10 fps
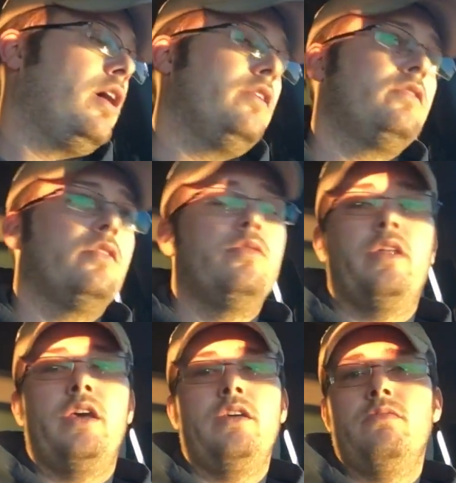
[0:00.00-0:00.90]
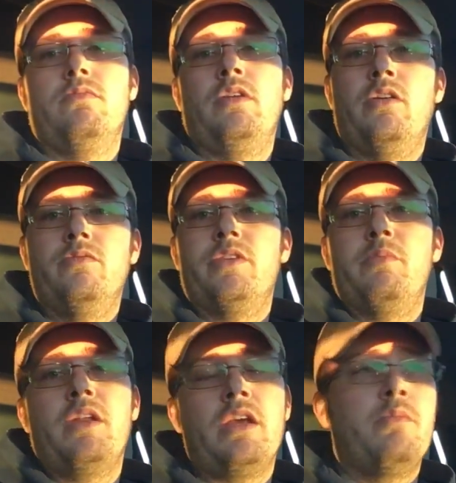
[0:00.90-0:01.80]
And so they, you know,
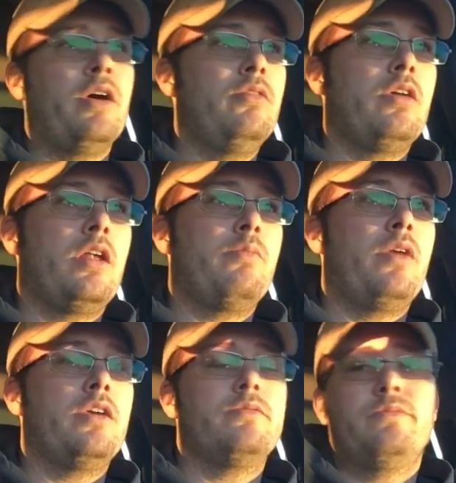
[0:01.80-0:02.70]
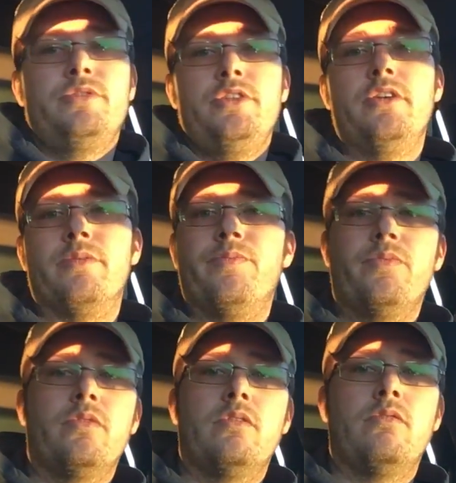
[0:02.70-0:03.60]
sent me an email, and I'm like, sure,
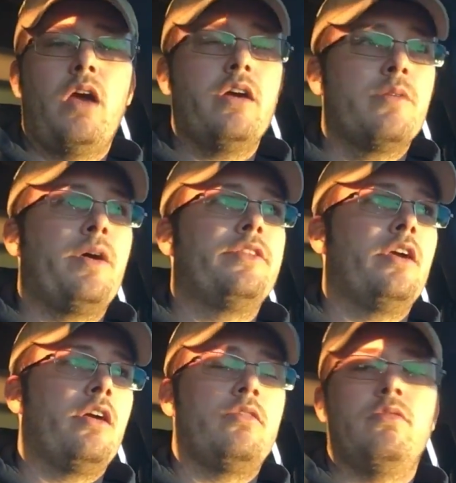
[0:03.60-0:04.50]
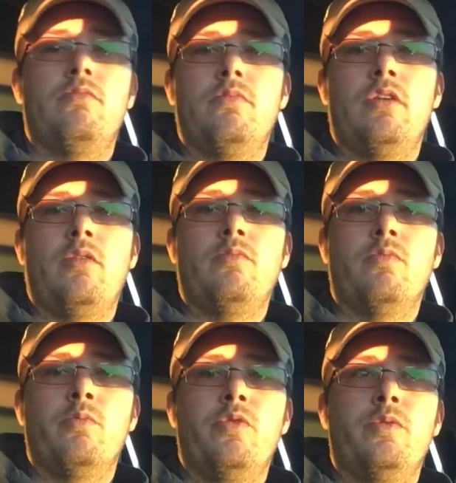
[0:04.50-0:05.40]
I'll come out there and, you know,
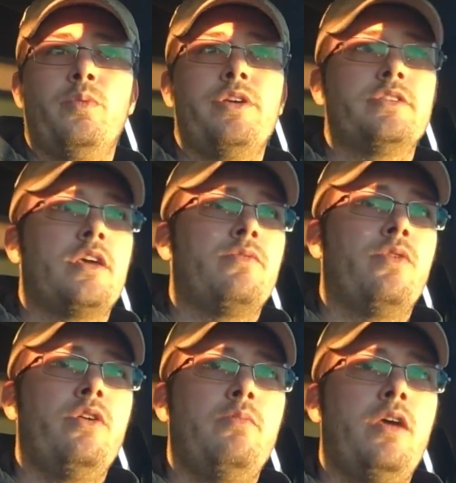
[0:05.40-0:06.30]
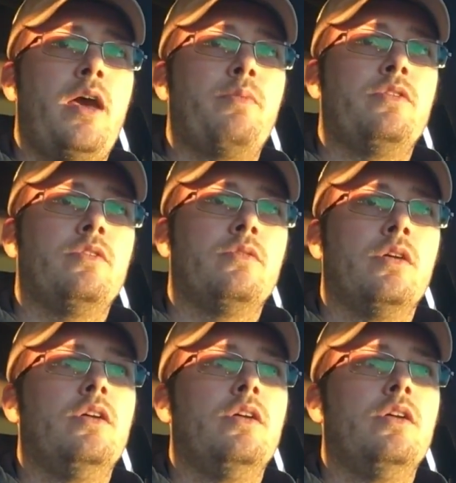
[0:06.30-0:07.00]
remove your playscape for you. I'd be happy to.